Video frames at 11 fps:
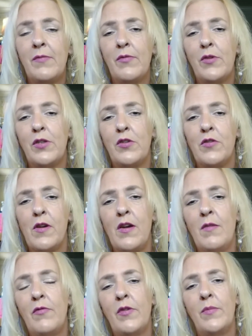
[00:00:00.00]
footage
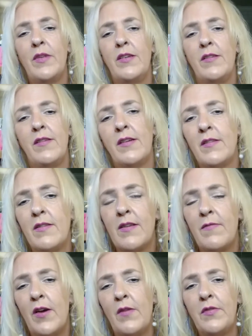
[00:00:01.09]
drop from the second set
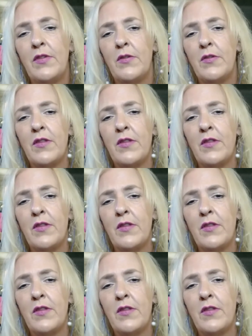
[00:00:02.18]
of officers